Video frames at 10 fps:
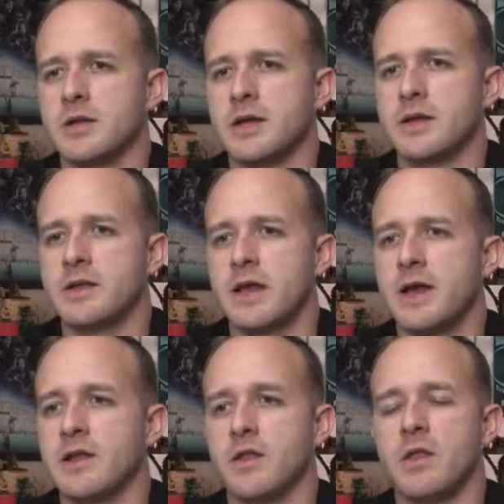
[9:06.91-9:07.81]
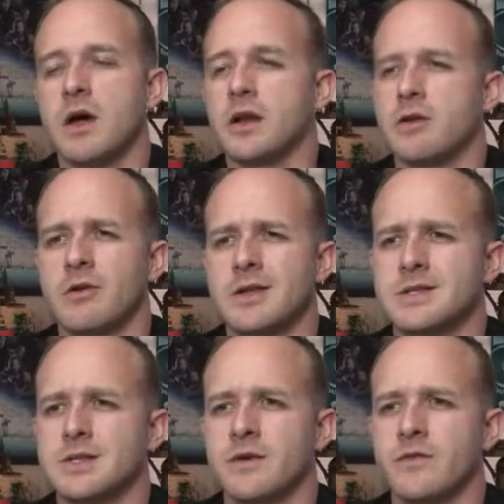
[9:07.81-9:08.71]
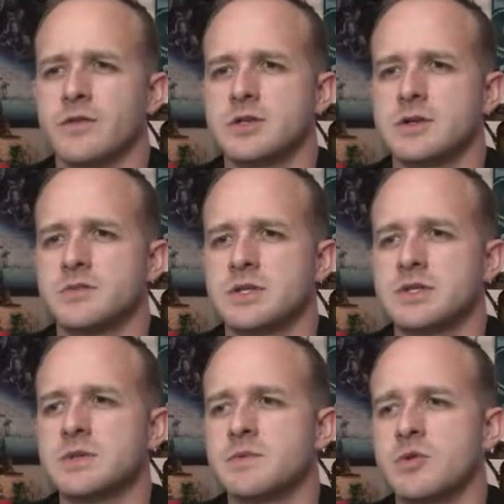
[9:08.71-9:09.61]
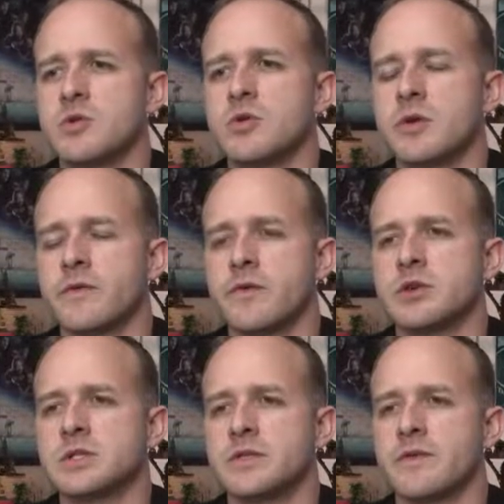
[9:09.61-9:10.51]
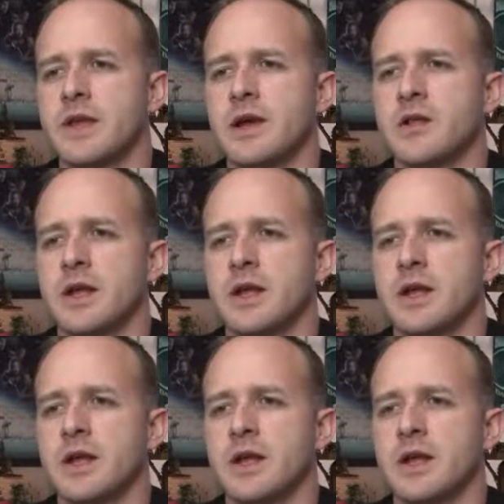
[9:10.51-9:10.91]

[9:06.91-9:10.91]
They had a lot of great stuff, which I'm seeing some cool conversions of now.